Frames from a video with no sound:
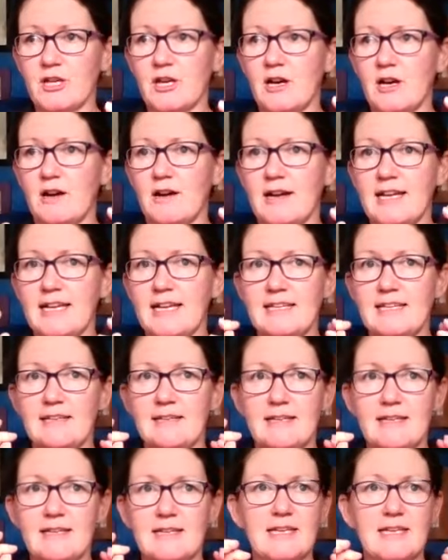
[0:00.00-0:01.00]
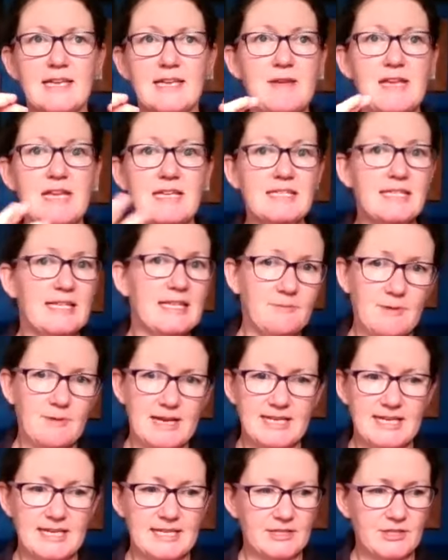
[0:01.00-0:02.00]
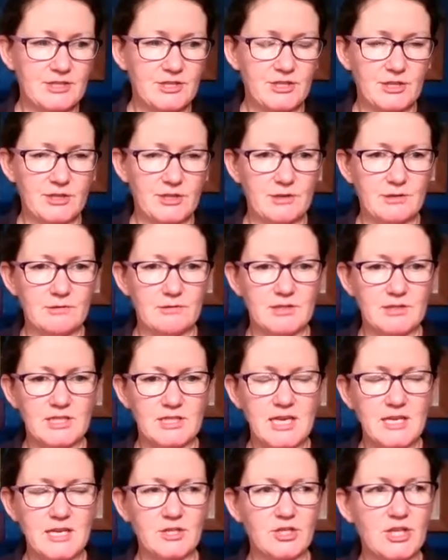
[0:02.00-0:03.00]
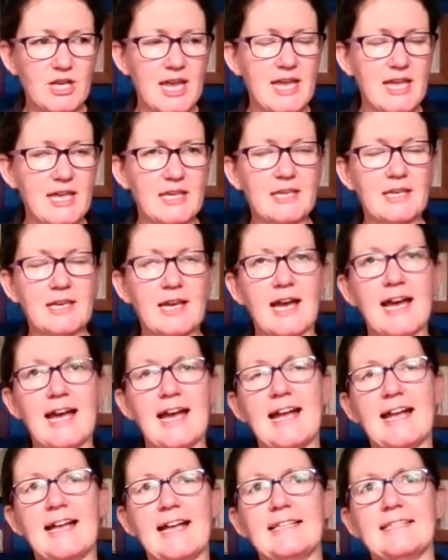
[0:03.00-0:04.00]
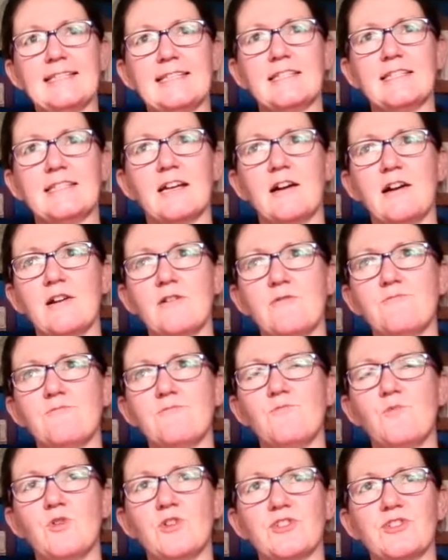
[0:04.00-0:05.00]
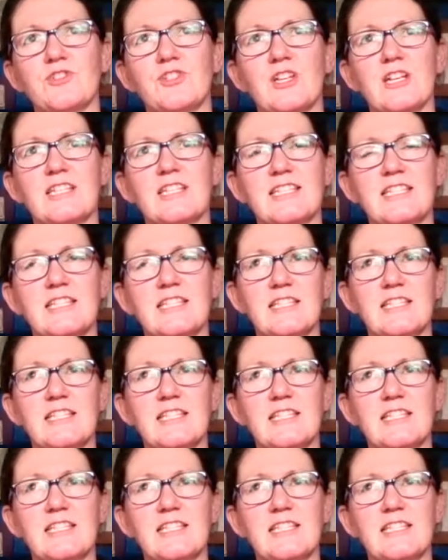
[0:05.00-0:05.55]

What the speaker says: I immediately went into teaching, and I was a